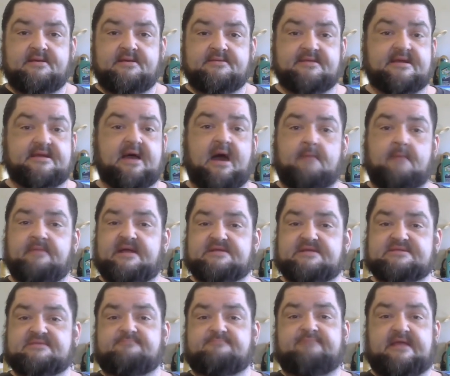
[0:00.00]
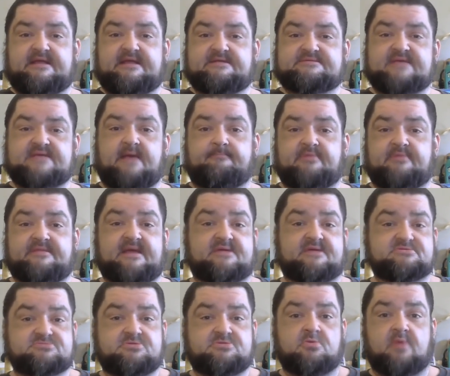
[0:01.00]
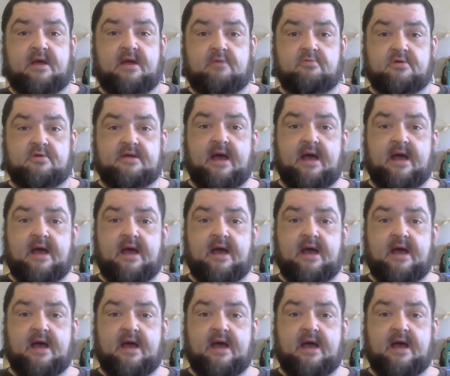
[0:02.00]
the combat speeds up, and that 2-hour